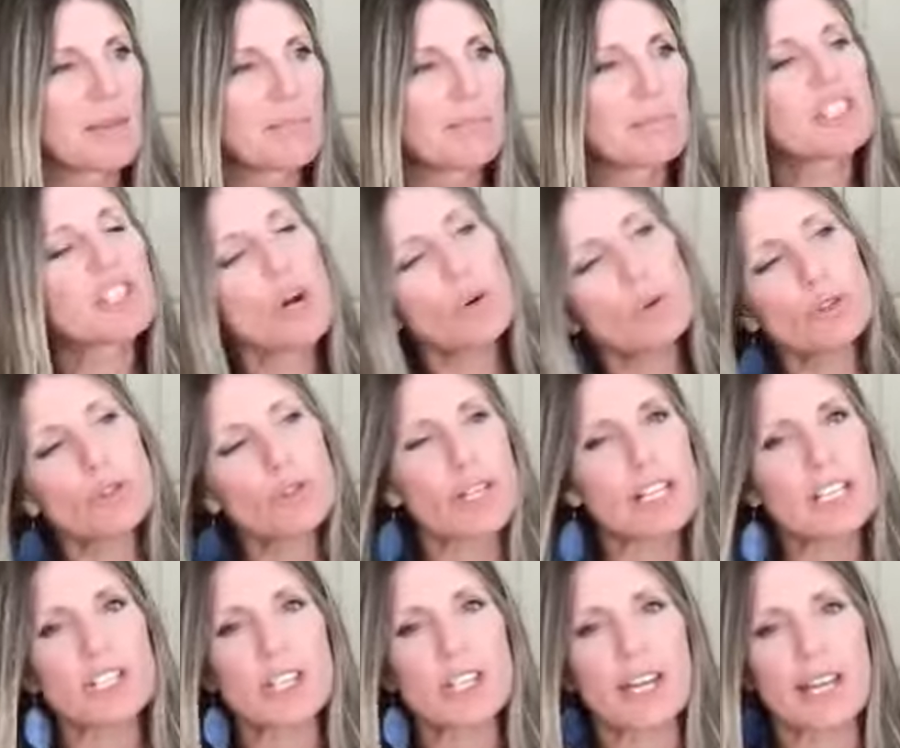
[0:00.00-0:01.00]
but don't
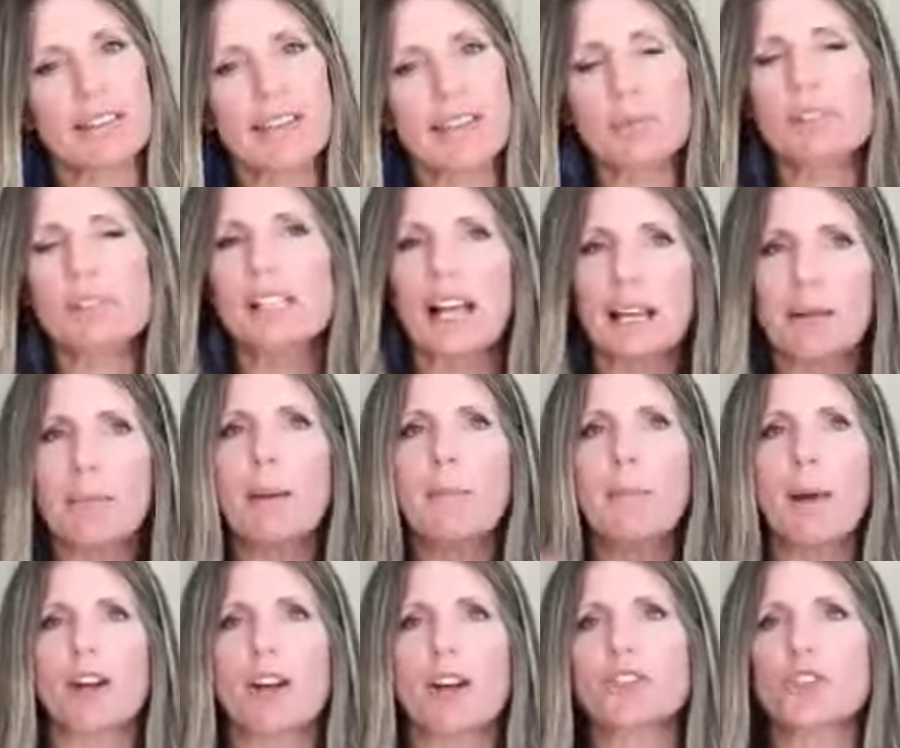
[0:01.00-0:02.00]
drink, Jen. That was kind of my
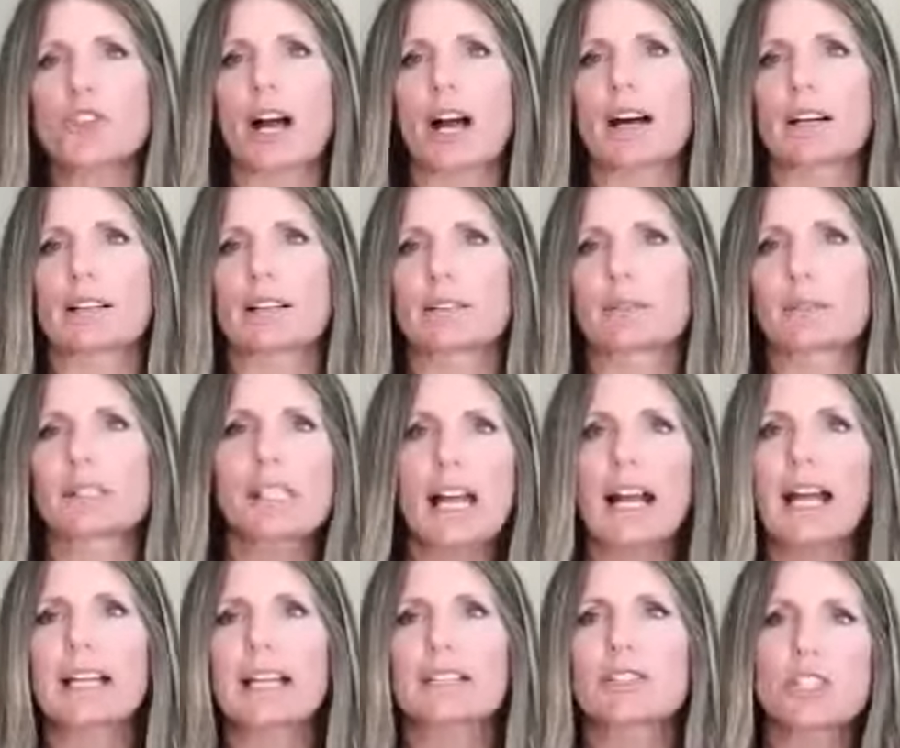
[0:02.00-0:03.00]
mantra was
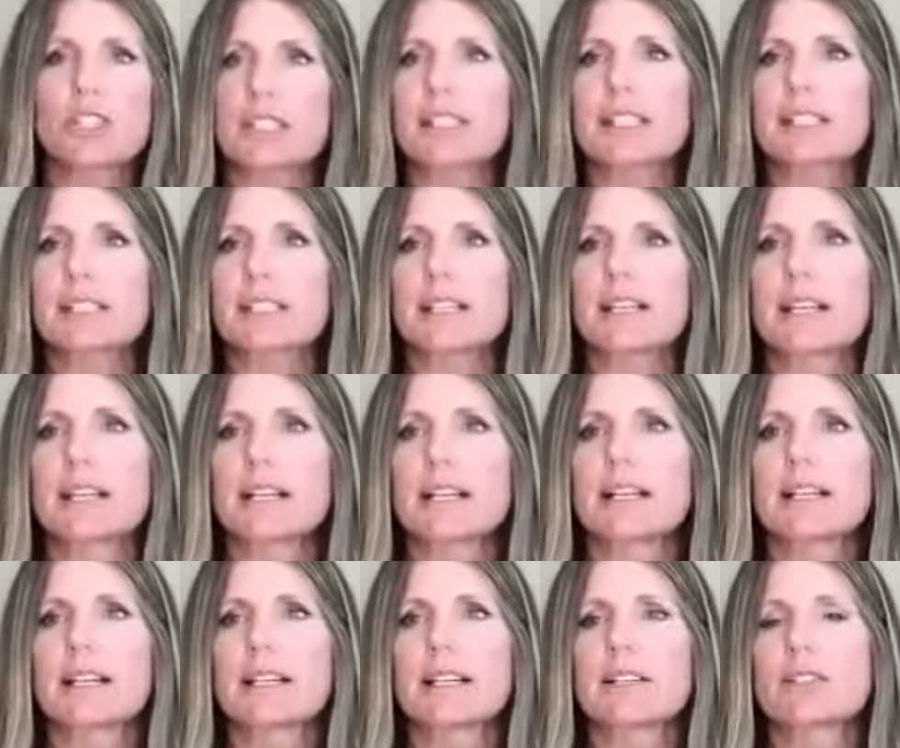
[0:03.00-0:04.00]
like, just
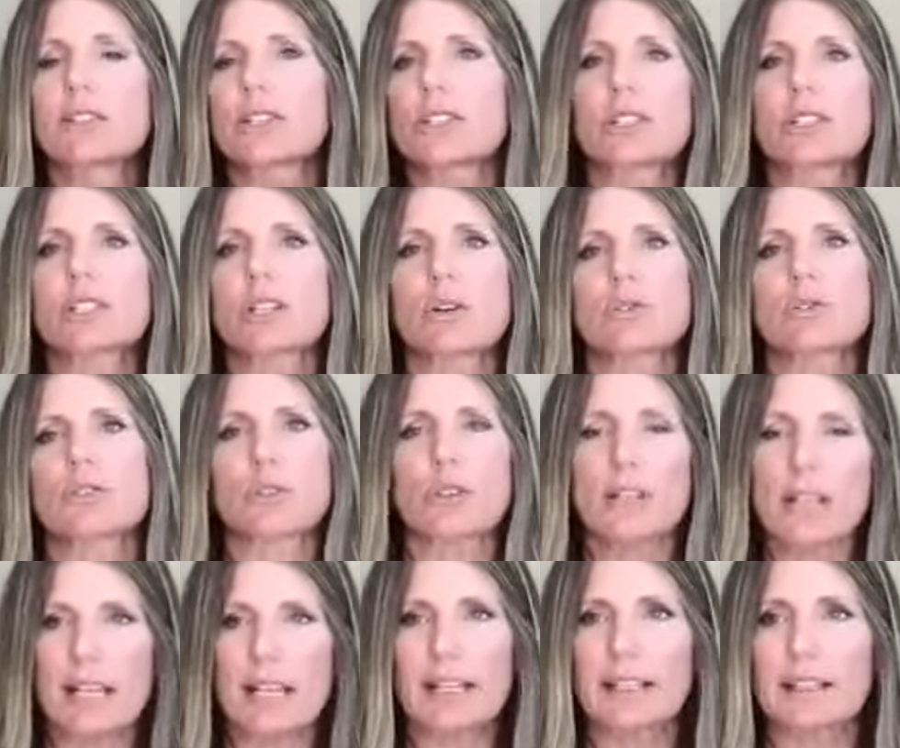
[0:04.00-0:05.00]
don't
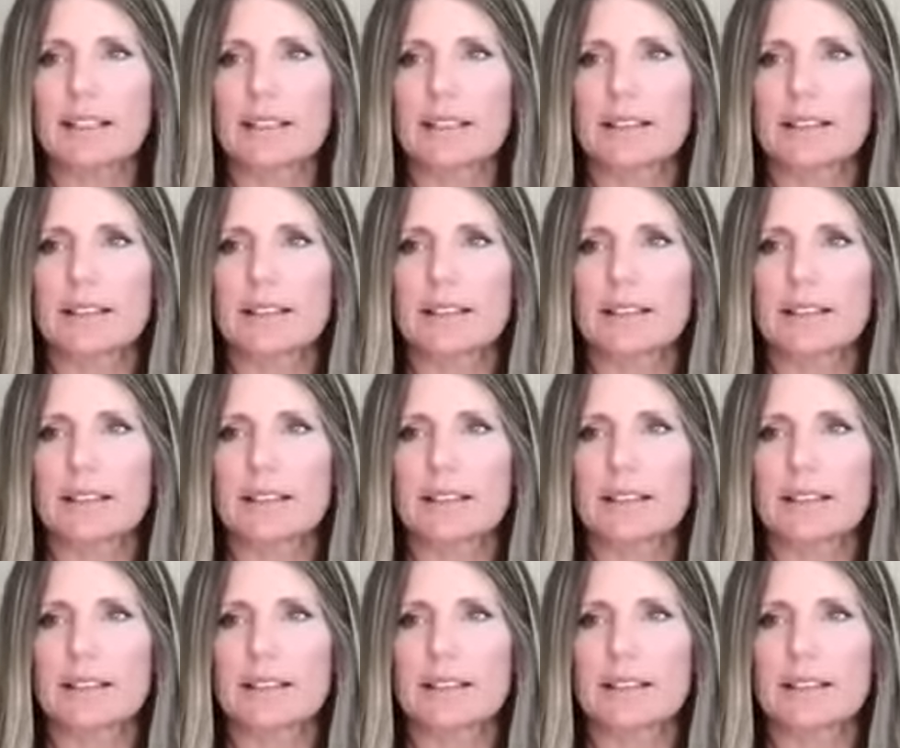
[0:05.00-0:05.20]
drink.